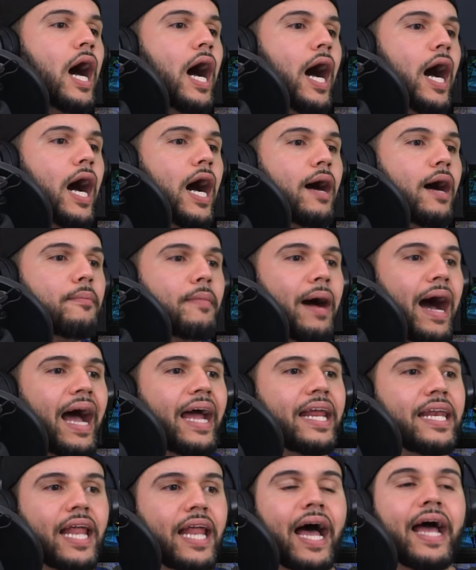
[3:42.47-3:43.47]
Um,
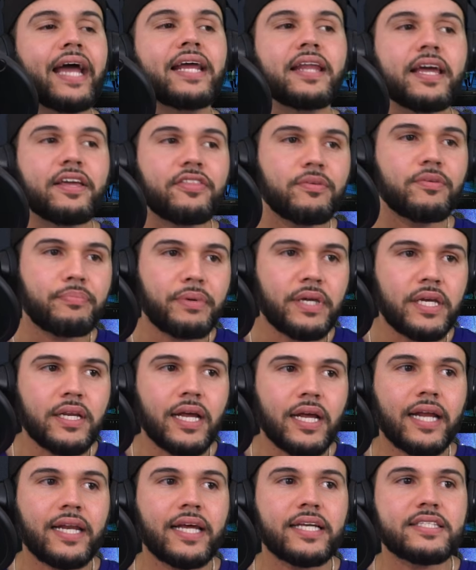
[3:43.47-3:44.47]
I I like the
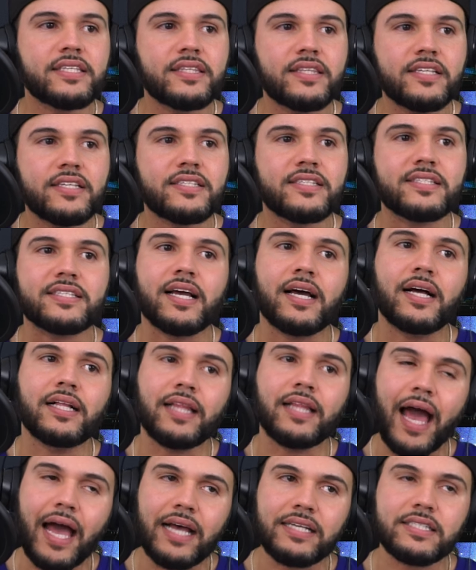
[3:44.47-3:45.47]
beat. I like to this
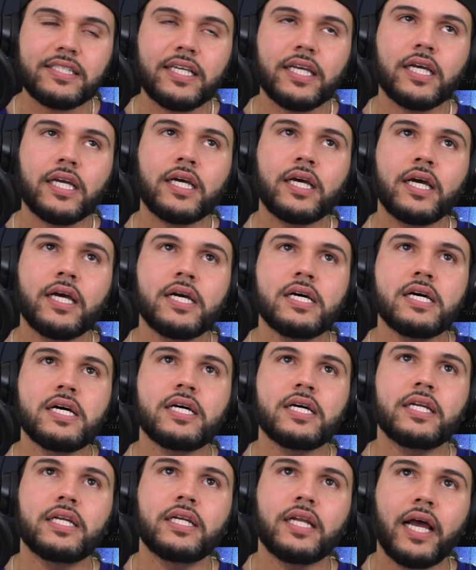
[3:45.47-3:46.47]
classic
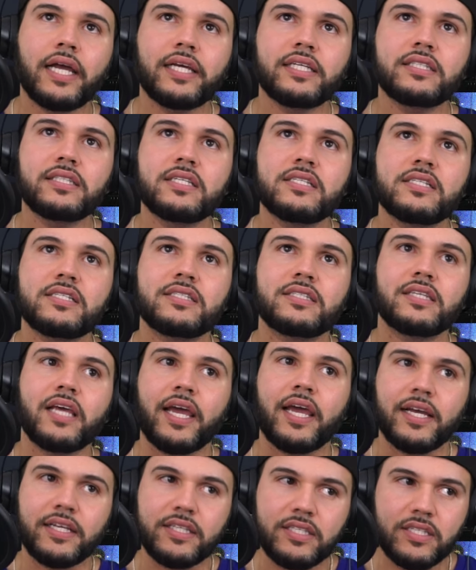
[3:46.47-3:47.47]
nineties
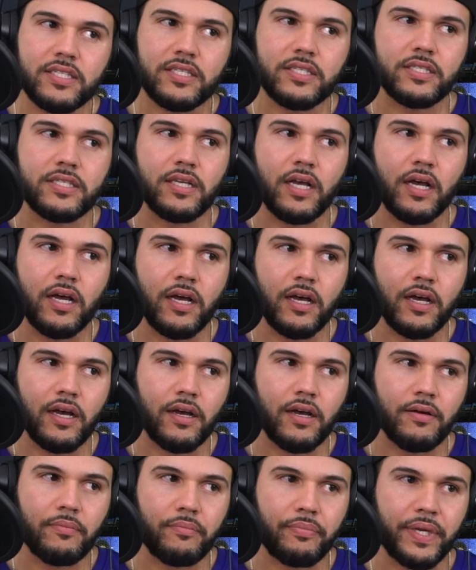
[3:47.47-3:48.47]
dance
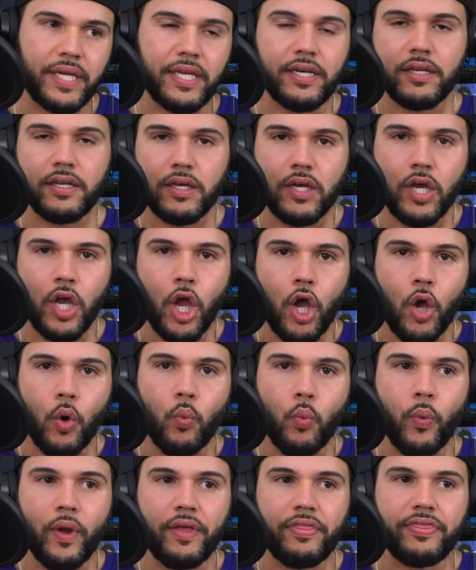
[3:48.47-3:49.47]
uh, beat
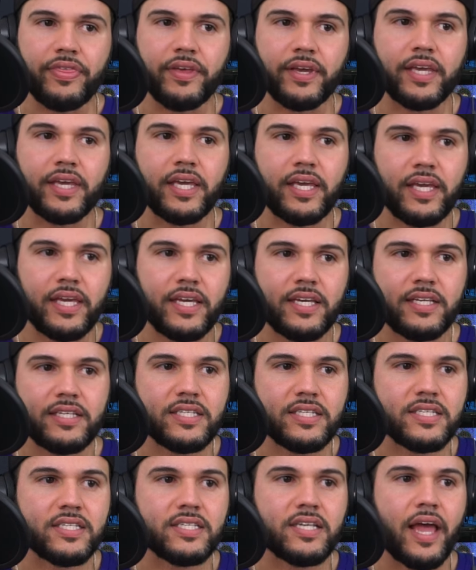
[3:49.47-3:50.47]
with the
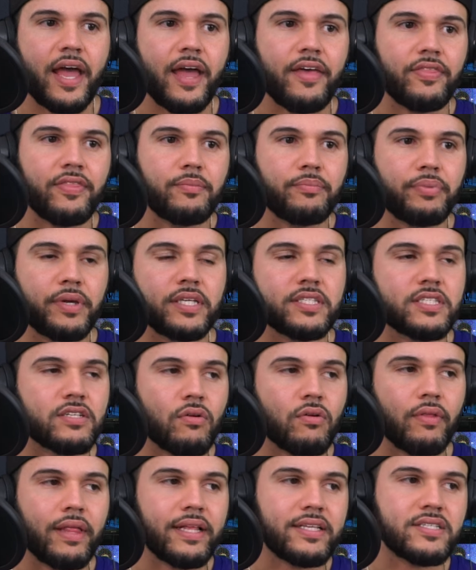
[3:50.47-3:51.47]
keys and the beats
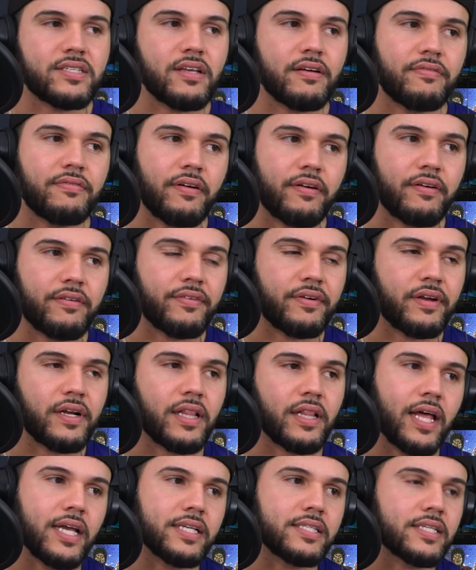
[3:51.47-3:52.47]
and all that stuff. Very very
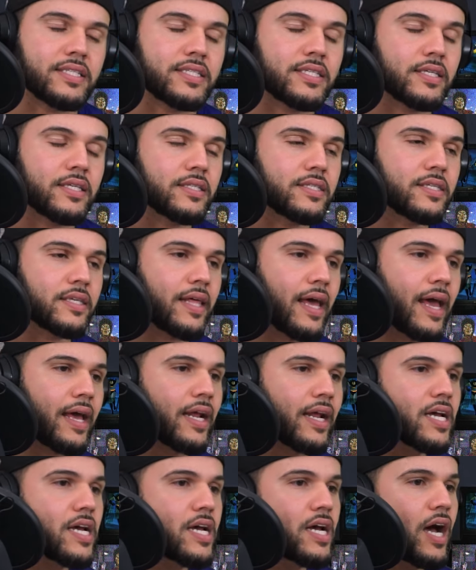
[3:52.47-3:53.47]
classic to to
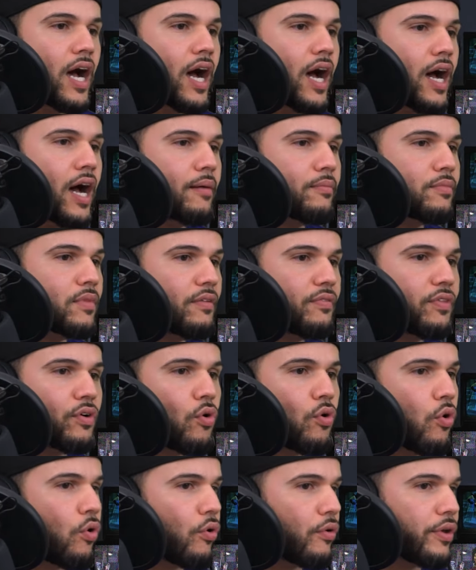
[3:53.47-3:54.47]
that. Um, love the
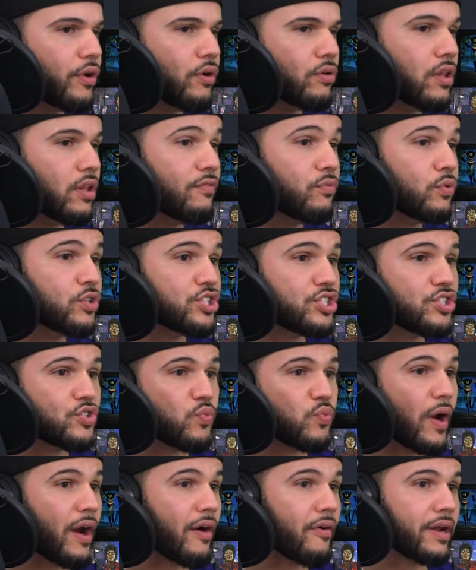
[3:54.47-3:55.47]
choreo, love what
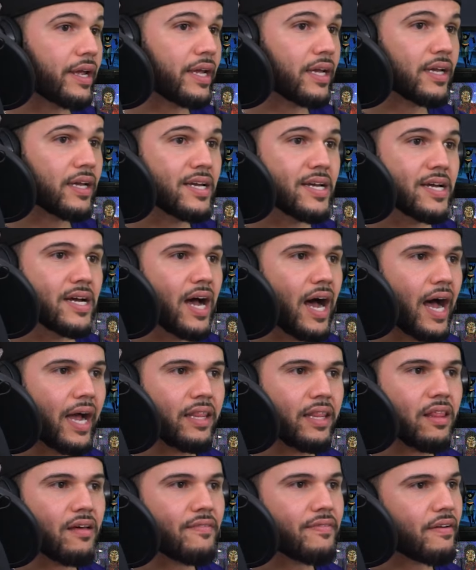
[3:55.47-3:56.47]
she's wearing.
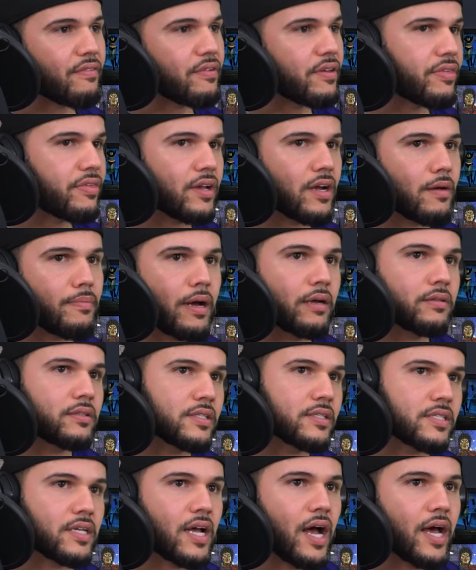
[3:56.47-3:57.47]
I love everything about
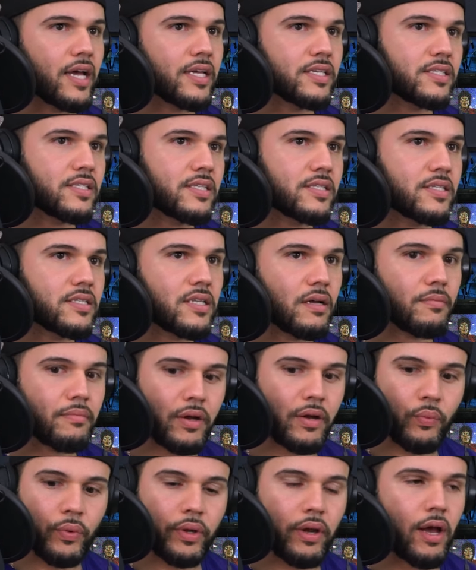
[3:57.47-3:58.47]
this, guys. This is up
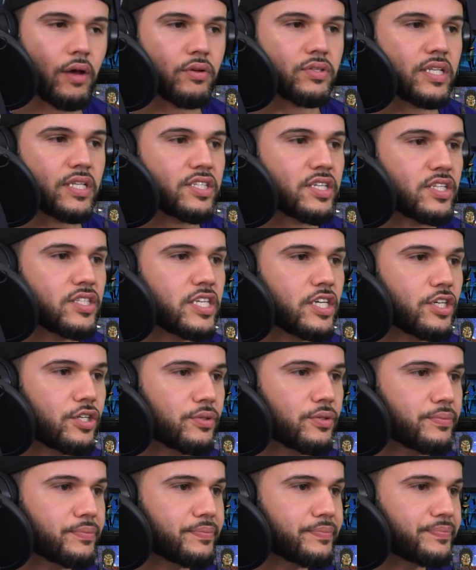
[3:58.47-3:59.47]
my wheelhouse. Let's
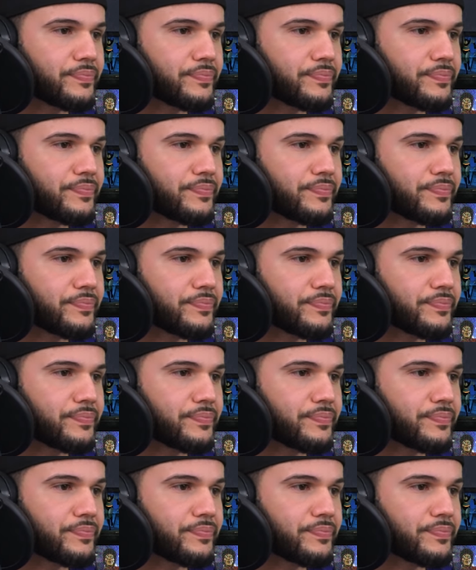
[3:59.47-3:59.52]
continue.